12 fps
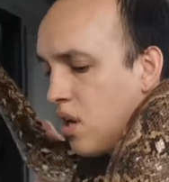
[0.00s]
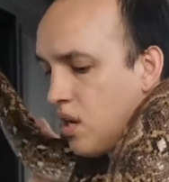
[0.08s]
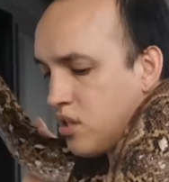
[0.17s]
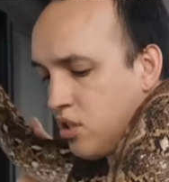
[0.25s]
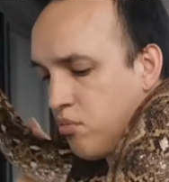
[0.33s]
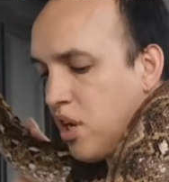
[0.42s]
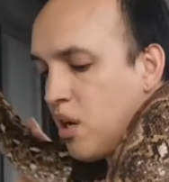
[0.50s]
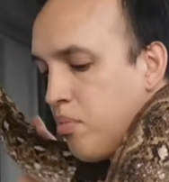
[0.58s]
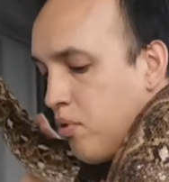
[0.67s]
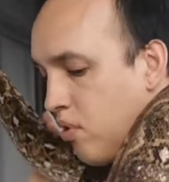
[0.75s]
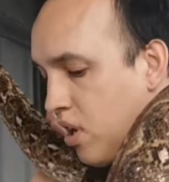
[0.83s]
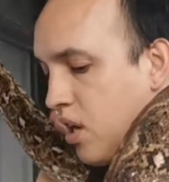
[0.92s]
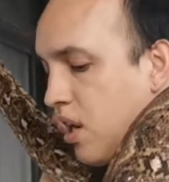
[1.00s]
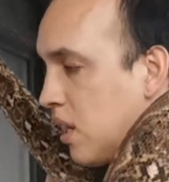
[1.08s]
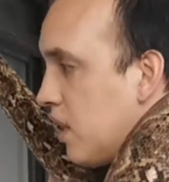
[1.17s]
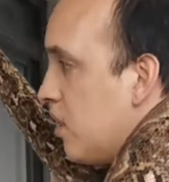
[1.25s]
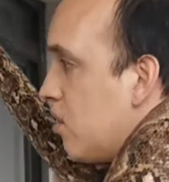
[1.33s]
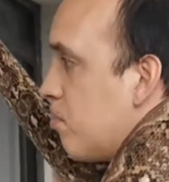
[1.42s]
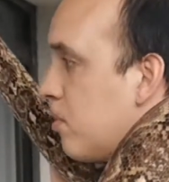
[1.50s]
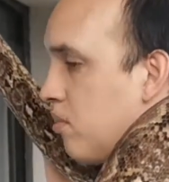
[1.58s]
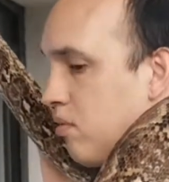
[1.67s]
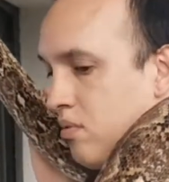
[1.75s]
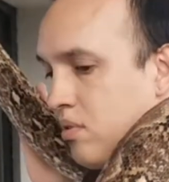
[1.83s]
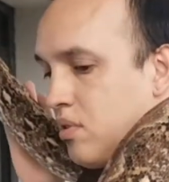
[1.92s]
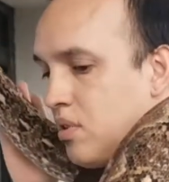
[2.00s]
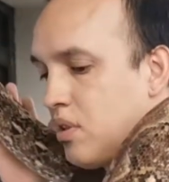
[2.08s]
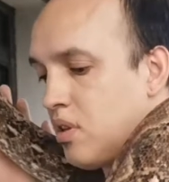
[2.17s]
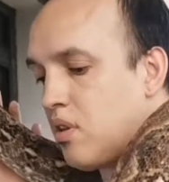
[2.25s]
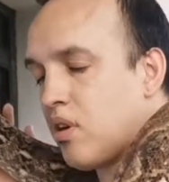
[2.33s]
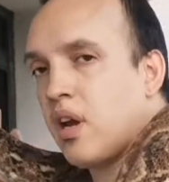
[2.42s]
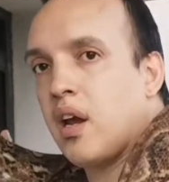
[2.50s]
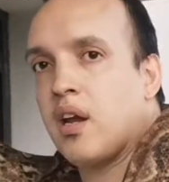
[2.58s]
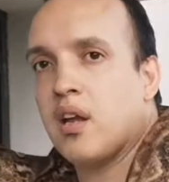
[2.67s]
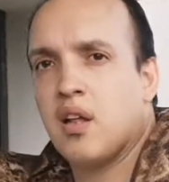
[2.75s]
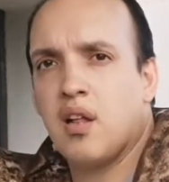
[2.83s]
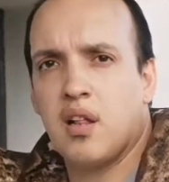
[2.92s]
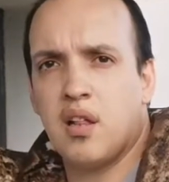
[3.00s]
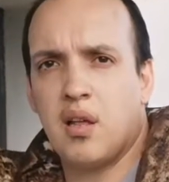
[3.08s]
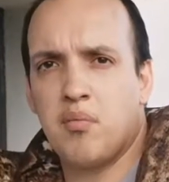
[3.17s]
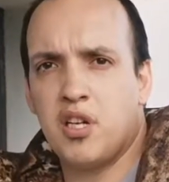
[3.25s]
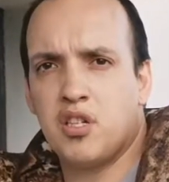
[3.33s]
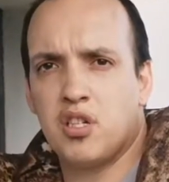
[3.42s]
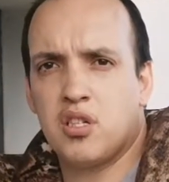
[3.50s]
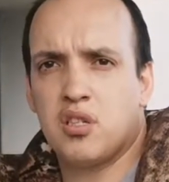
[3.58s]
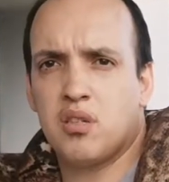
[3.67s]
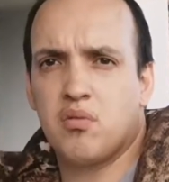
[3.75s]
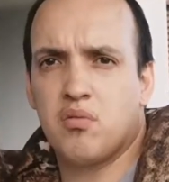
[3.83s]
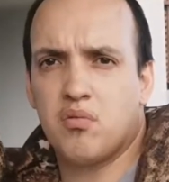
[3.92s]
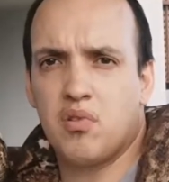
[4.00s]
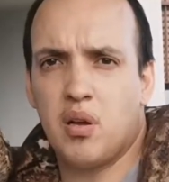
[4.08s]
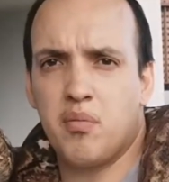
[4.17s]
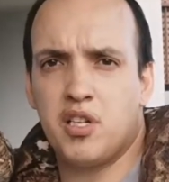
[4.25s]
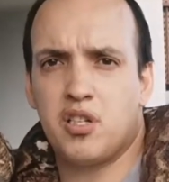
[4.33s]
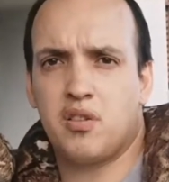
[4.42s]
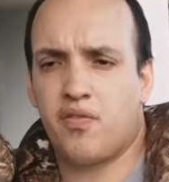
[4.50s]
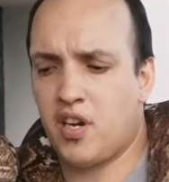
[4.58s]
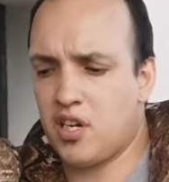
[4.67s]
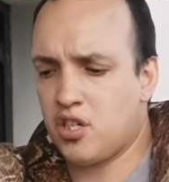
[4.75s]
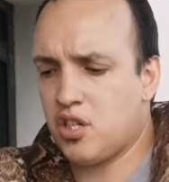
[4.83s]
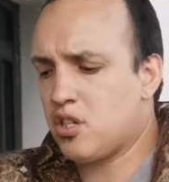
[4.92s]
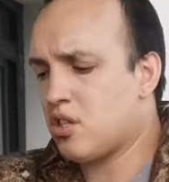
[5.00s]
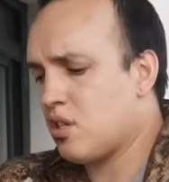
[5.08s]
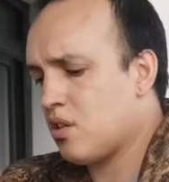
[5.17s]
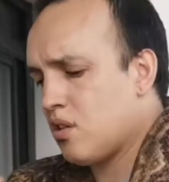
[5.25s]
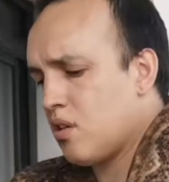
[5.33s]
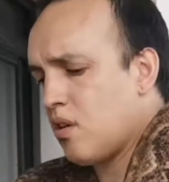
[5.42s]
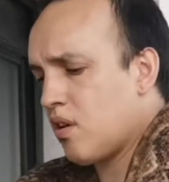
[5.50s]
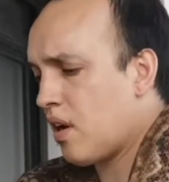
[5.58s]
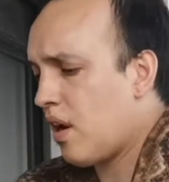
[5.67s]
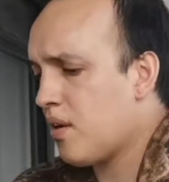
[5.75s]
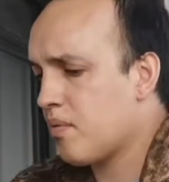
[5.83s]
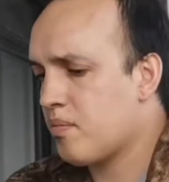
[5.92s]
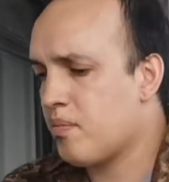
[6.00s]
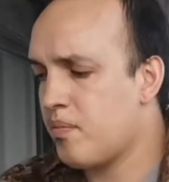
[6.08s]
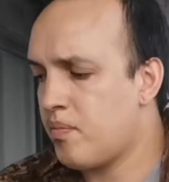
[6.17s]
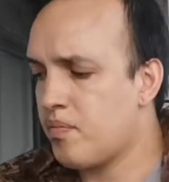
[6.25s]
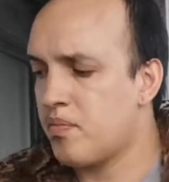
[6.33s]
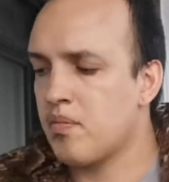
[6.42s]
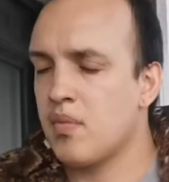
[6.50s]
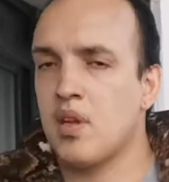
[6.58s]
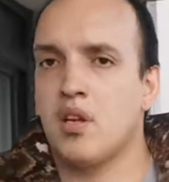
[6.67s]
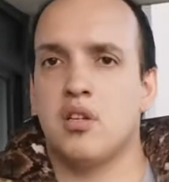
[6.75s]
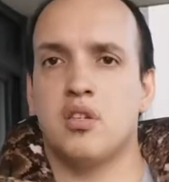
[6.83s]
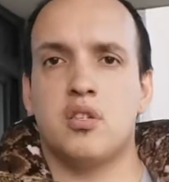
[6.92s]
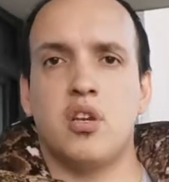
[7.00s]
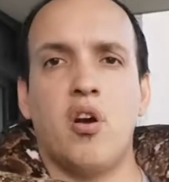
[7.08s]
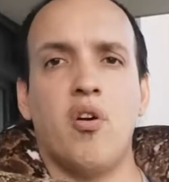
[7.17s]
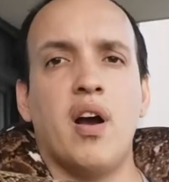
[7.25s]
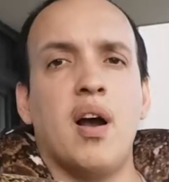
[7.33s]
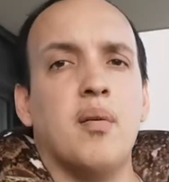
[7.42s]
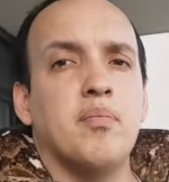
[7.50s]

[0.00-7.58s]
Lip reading: Yes, you made a poo. I'm gonna clean your poo. Okay? Let me just finish this. Okay? So